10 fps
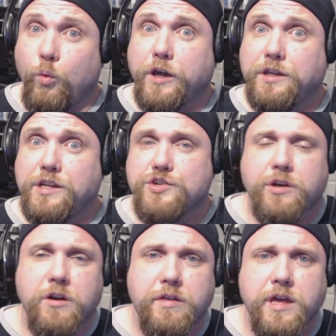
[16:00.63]
what
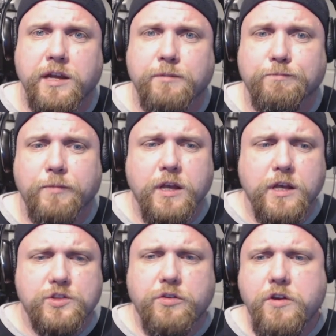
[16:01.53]
condition are they in?
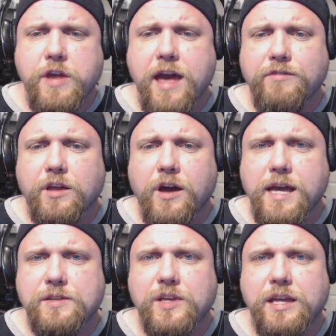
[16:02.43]
So there you have it, guys.